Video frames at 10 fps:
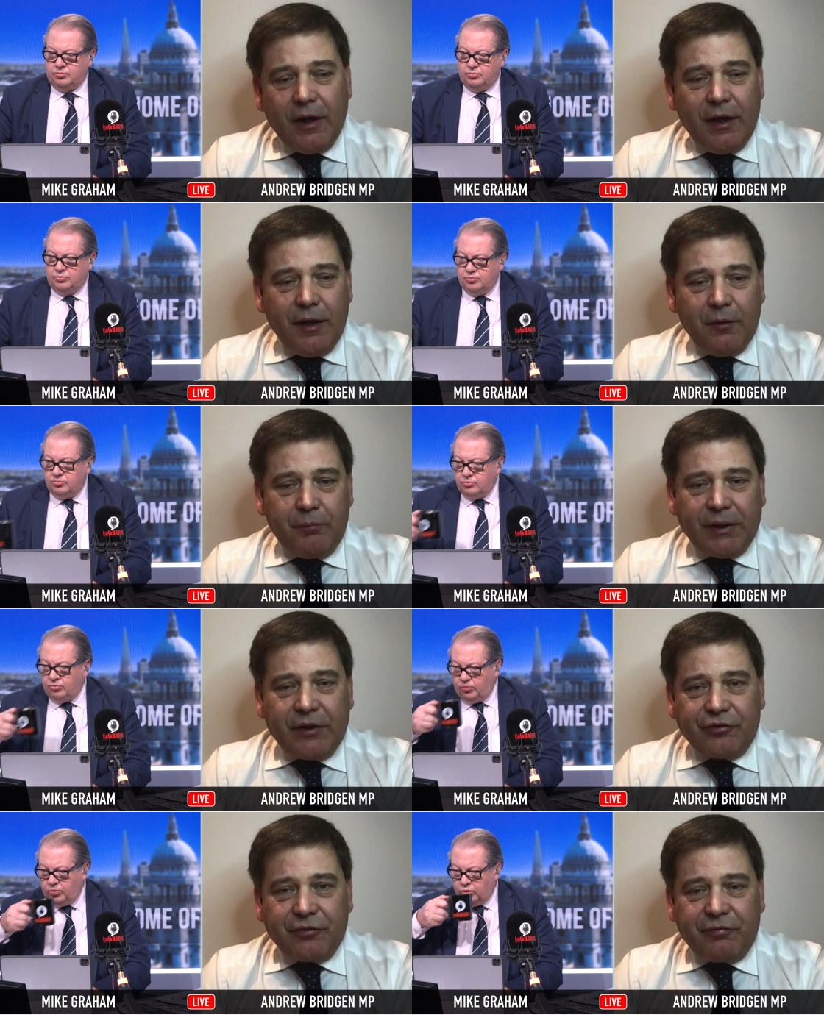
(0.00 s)
Speaker 1: uh,
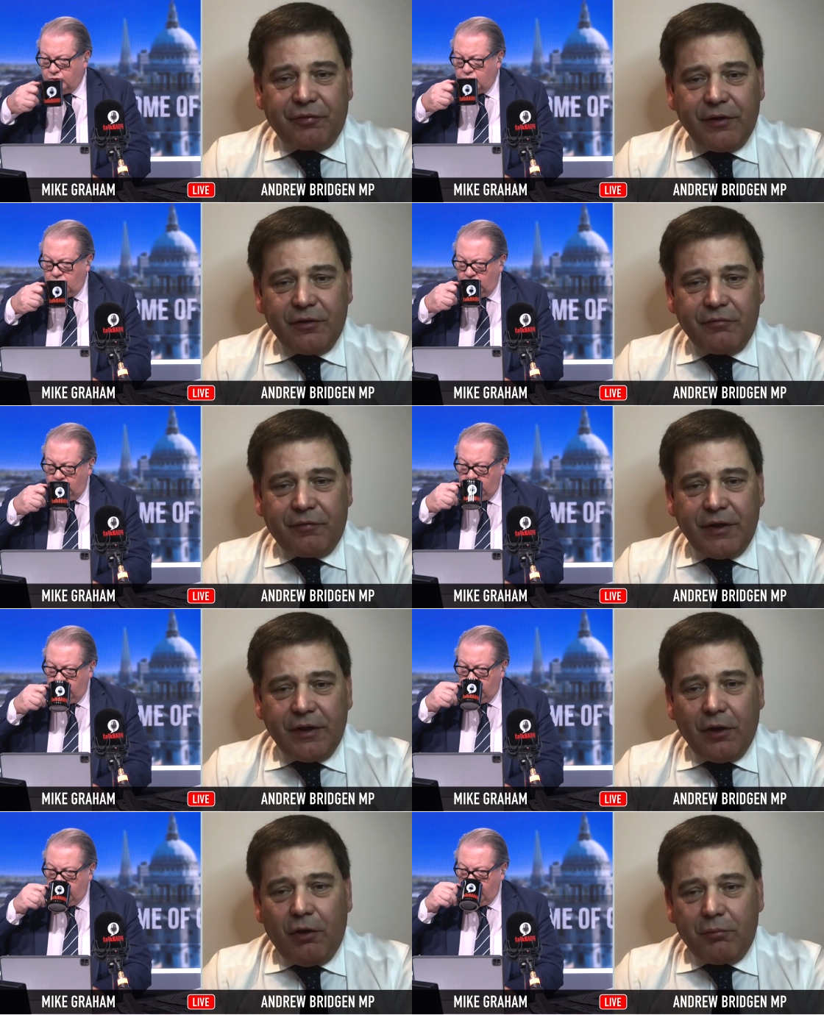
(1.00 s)
because of fear of
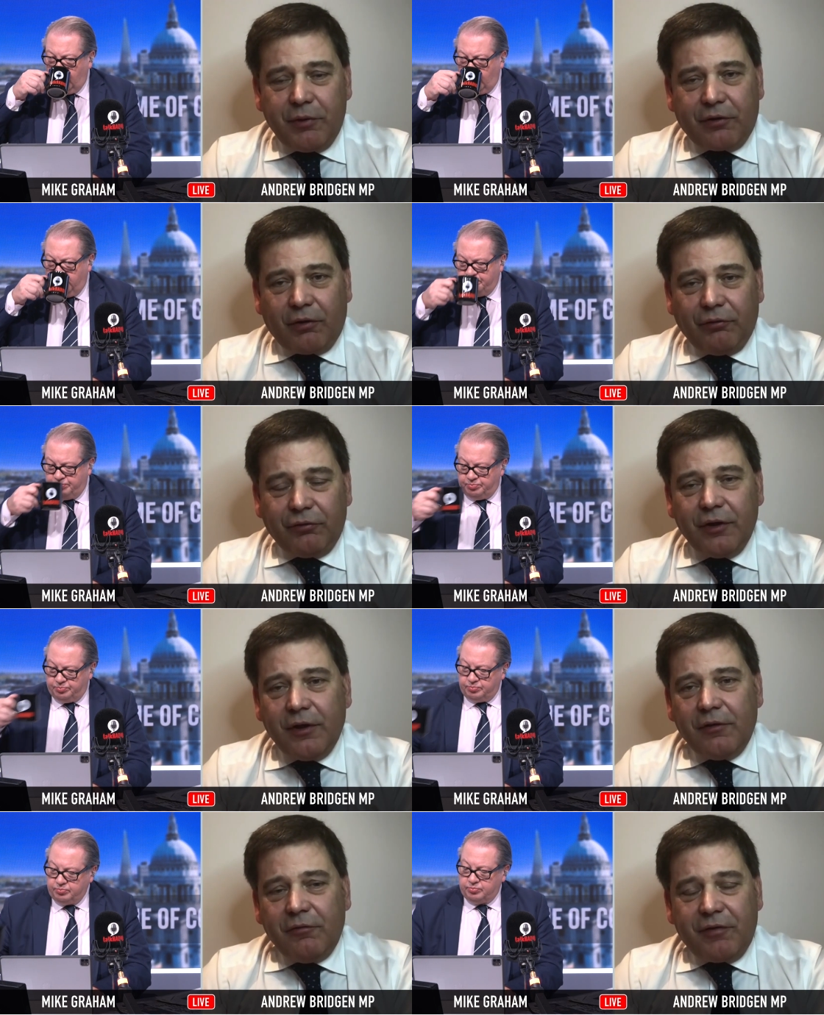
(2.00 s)
the Omicron
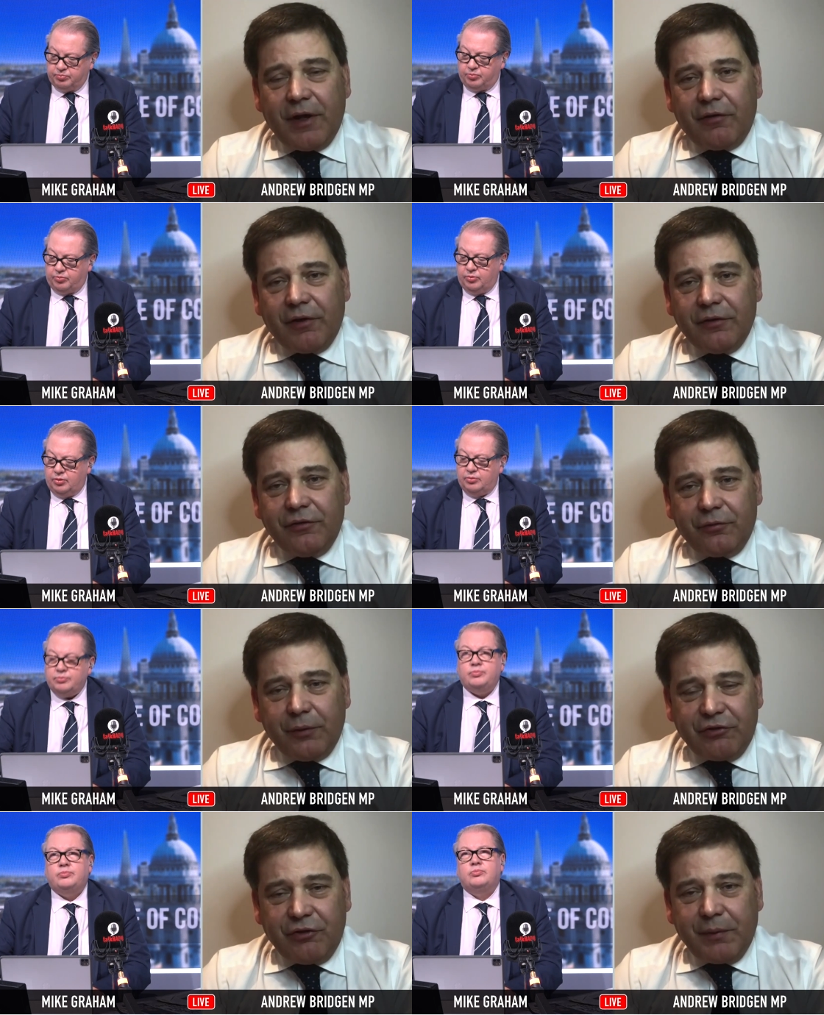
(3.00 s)
variant,
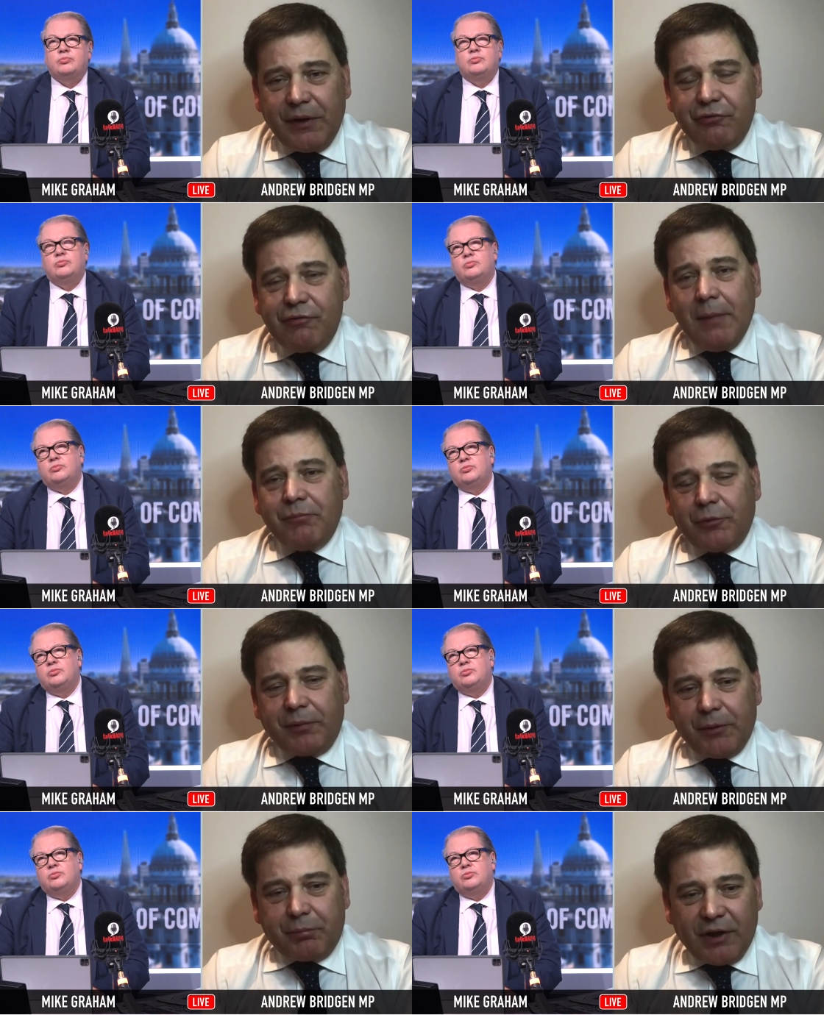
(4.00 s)
which is being ramped up
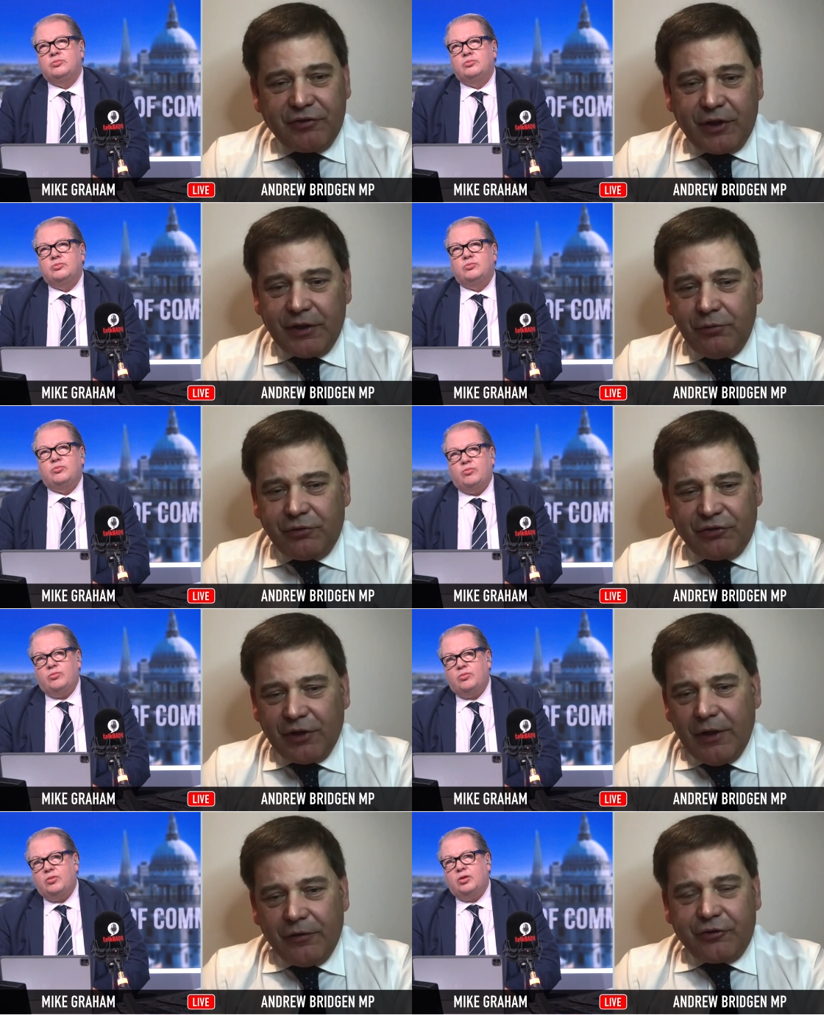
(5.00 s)
in the press. And I
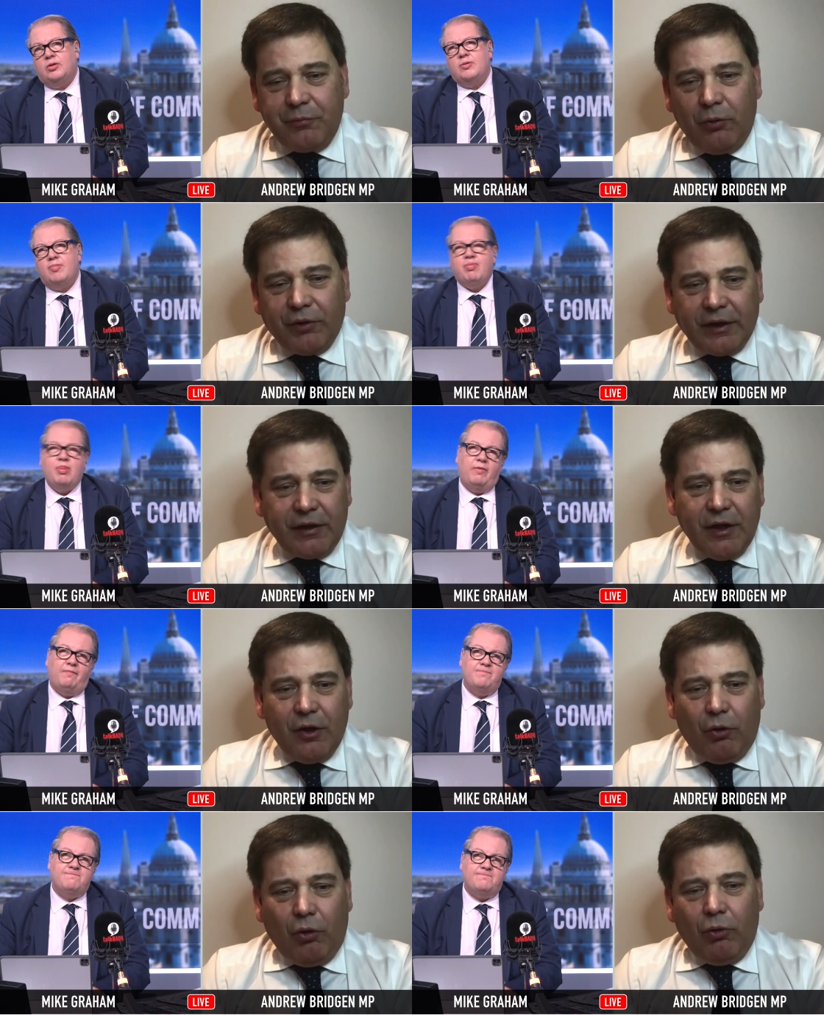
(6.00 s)
noticed this morning
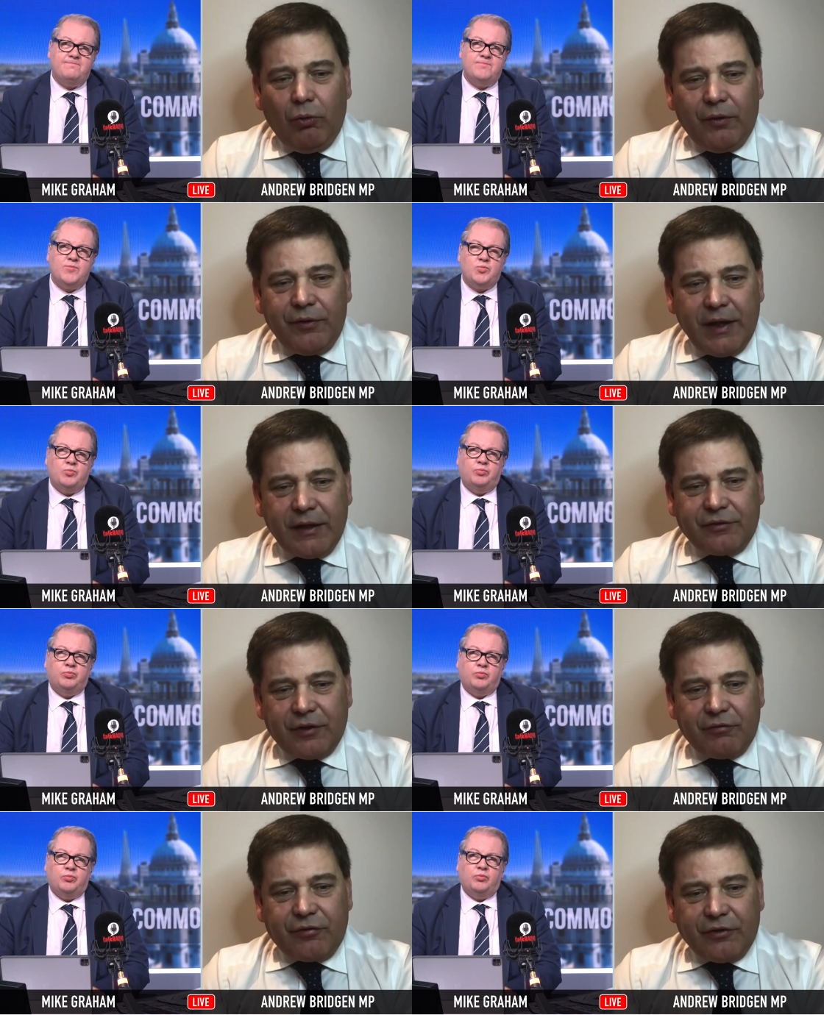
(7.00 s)
all the
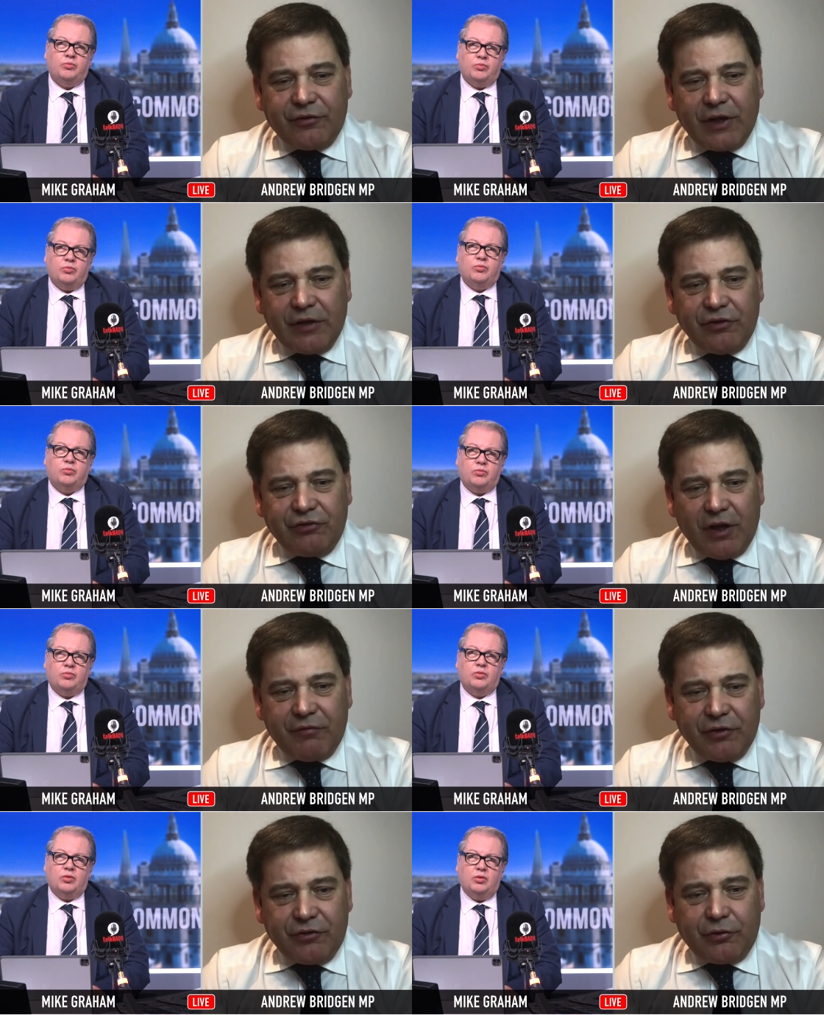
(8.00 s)
negatives that Sajid
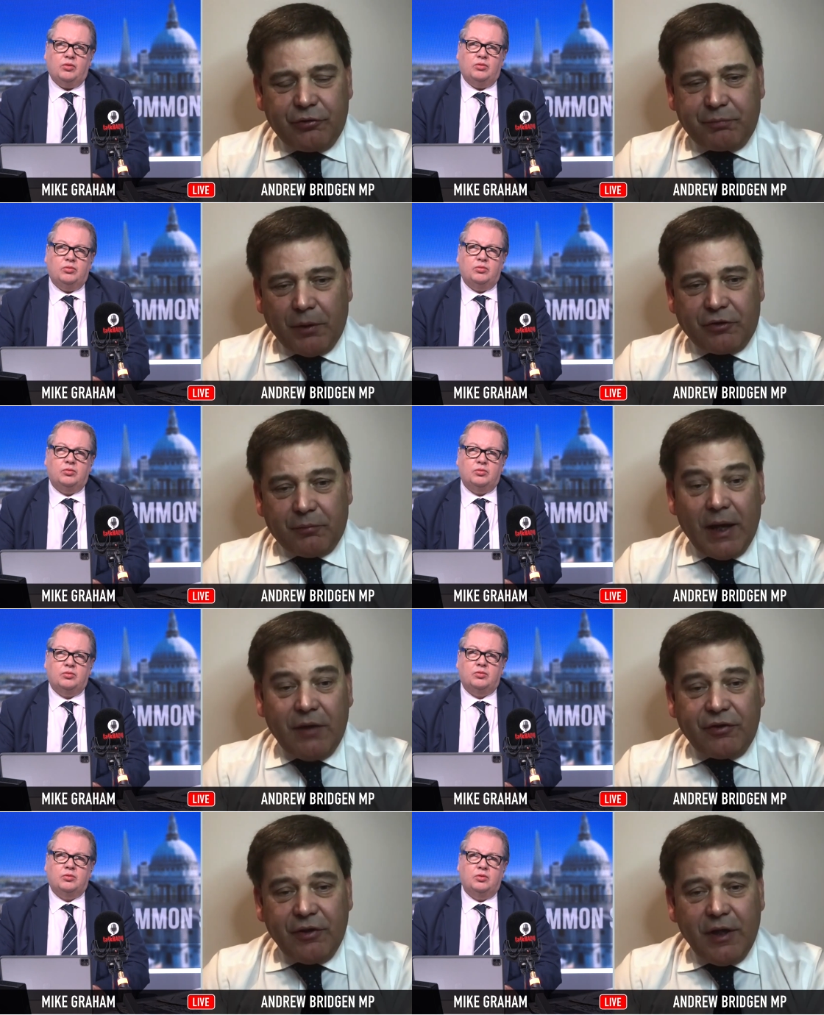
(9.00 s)
Javid spoke about,